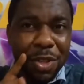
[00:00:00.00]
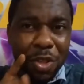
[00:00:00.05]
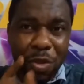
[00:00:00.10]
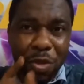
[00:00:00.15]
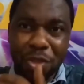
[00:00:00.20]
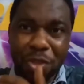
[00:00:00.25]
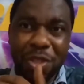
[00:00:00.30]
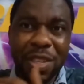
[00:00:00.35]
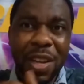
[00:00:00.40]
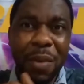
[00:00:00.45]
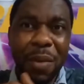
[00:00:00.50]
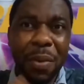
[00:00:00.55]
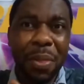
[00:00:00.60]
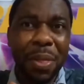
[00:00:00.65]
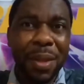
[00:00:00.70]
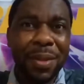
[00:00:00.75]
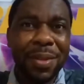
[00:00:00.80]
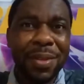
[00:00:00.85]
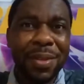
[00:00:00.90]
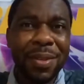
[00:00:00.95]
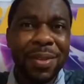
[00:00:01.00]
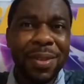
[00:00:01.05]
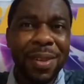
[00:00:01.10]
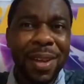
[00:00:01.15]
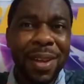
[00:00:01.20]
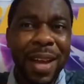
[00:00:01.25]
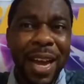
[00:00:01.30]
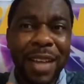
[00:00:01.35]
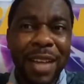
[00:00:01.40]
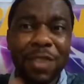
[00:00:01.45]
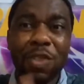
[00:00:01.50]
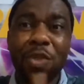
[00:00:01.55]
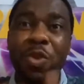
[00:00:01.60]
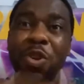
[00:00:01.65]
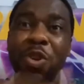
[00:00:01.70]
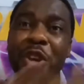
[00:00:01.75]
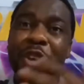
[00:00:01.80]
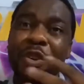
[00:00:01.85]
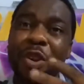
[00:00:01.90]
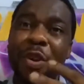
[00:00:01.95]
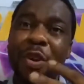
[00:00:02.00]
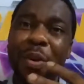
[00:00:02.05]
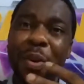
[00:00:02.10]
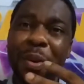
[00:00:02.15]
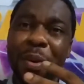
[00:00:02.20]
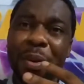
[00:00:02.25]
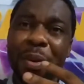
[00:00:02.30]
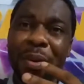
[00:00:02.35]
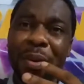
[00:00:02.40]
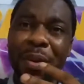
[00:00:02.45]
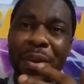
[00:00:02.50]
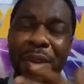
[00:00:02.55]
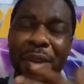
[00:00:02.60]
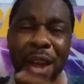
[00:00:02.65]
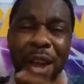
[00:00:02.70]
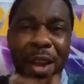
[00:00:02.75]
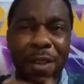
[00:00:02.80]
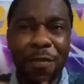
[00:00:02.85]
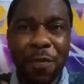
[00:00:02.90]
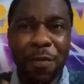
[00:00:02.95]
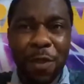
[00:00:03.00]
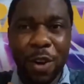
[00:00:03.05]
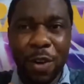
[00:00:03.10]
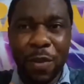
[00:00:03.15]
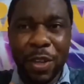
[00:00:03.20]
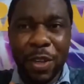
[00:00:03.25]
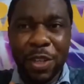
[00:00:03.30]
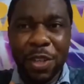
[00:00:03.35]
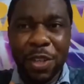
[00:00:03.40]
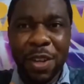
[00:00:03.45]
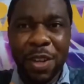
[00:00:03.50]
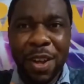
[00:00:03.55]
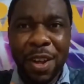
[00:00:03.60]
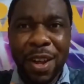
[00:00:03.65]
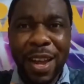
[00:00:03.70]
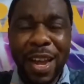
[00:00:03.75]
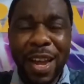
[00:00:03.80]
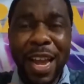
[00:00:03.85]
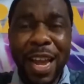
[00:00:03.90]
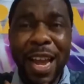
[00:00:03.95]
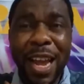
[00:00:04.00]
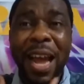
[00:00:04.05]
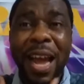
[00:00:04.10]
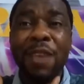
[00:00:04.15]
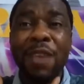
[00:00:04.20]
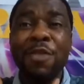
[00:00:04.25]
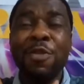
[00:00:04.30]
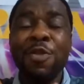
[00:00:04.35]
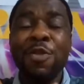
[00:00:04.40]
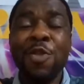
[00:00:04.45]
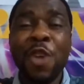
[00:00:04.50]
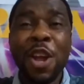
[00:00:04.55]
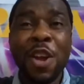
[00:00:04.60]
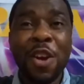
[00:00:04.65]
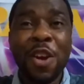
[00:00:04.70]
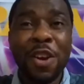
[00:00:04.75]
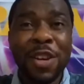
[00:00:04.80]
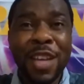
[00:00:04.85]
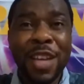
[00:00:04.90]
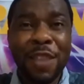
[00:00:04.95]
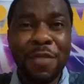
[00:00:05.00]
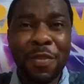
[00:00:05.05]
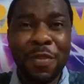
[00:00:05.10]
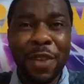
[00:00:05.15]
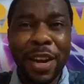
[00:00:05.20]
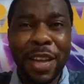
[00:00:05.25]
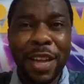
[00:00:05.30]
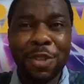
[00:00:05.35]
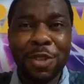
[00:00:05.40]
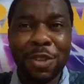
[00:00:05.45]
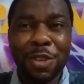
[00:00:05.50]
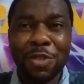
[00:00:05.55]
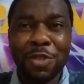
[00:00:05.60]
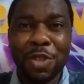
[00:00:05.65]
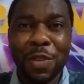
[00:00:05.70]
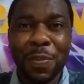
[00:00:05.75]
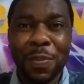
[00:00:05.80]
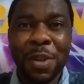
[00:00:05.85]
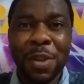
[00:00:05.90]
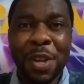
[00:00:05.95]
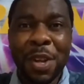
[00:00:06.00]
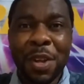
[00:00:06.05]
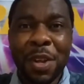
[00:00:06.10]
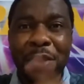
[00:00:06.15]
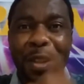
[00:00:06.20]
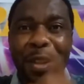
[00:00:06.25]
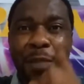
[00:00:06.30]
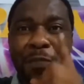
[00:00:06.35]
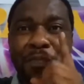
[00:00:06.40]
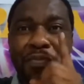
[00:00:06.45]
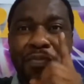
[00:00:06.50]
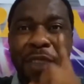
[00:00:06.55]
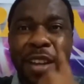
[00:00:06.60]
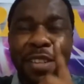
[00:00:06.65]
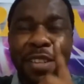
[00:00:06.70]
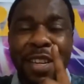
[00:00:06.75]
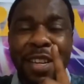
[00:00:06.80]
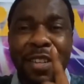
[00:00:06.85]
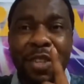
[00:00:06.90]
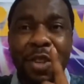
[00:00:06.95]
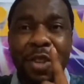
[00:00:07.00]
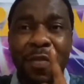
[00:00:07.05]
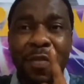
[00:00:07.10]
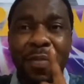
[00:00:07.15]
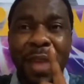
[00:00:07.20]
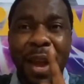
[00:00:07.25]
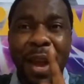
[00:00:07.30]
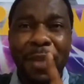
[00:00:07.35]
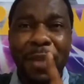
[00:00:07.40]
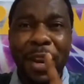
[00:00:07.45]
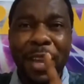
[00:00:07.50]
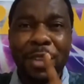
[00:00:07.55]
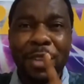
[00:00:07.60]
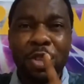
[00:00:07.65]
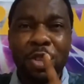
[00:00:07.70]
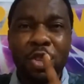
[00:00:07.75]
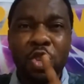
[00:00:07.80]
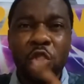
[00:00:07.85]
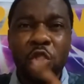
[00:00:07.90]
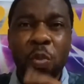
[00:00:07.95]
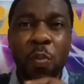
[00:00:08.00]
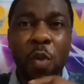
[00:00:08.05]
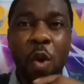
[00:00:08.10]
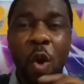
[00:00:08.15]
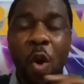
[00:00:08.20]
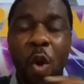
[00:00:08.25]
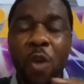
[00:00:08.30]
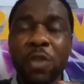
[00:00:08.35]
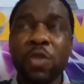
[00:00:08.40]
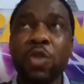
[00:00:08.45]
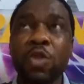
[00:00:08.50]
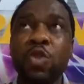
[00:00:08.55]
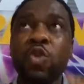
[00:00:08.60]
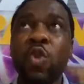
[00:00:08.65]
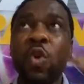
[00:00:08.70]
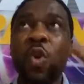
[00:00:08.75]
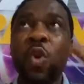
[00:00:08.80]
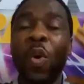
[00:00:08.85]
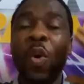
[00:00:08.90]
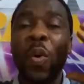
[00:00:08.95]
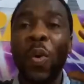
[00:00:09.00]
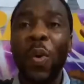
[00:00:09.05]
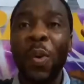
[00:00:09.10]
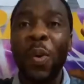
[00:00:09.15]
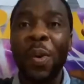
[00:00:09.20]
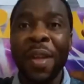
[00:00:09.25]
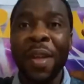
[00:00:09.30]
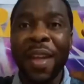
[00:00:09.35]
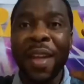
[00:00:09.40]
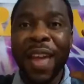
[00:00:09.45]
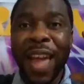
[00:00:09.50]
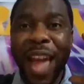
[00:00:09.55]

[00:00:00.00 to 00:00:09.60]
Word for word: you stay with it, as you can grow and flourish. How do you know a God-given relationship? The presence of that relationship will cause you to grow